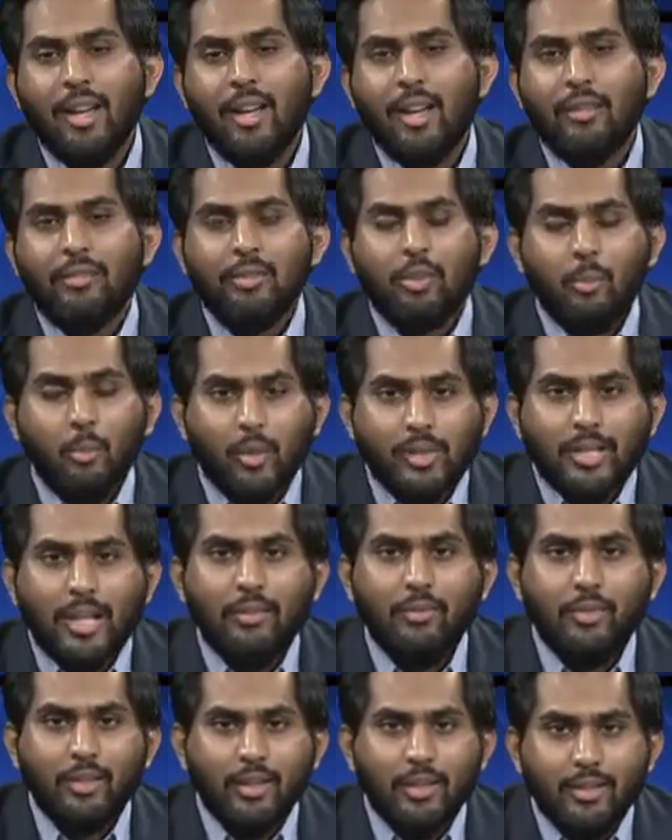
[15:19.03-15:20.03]
from what I've
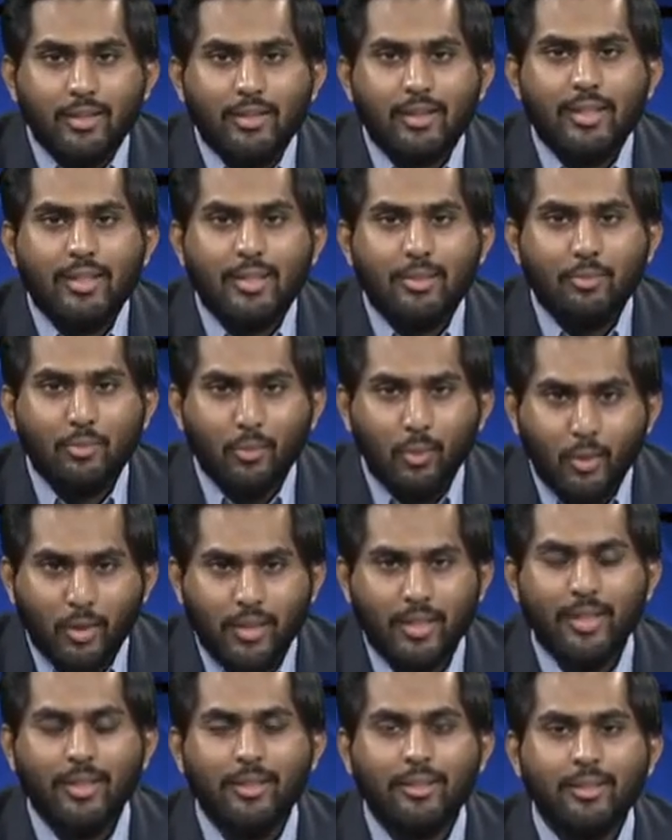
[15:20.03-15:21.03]
learned this
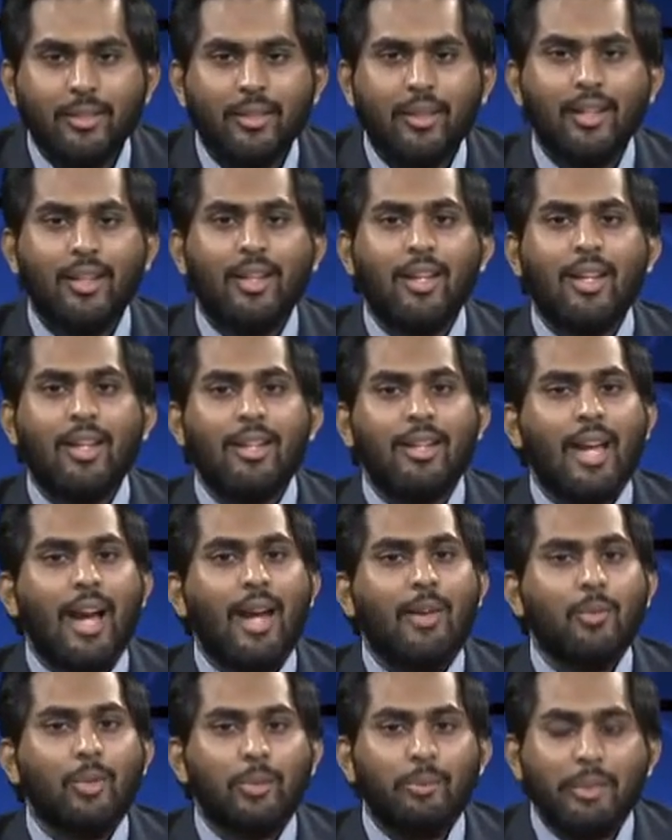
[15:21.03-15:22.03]
morning, I
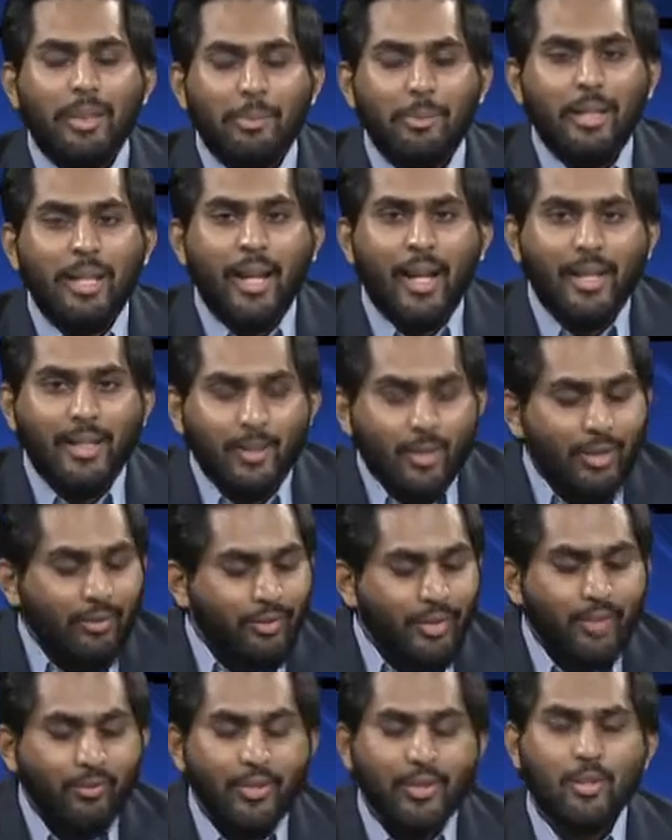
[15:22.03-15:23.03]
will be behind, even
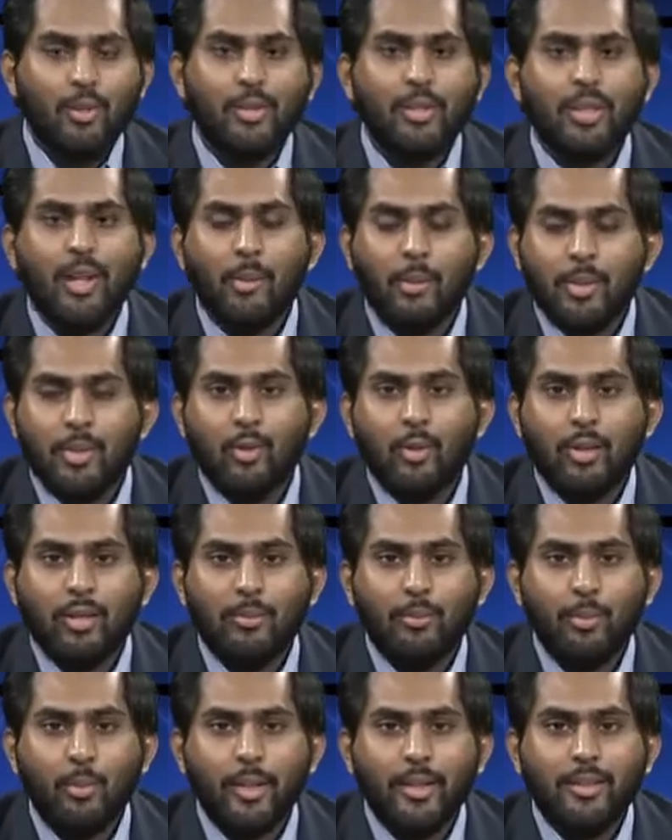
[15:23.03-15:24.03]
if it's not to come on Talking
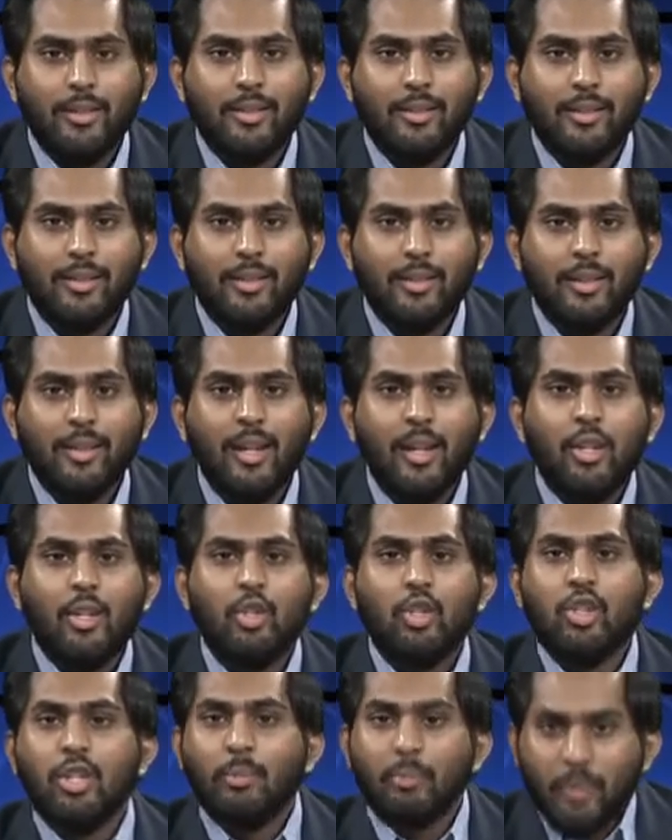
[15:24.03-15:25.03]
Point, to
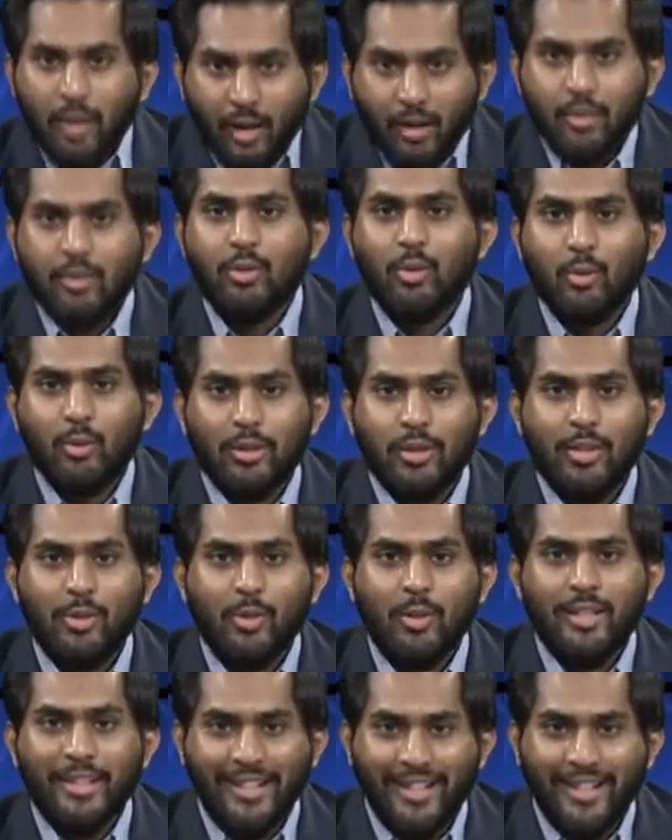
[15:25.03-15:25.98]
ship currency roll to Trinidad.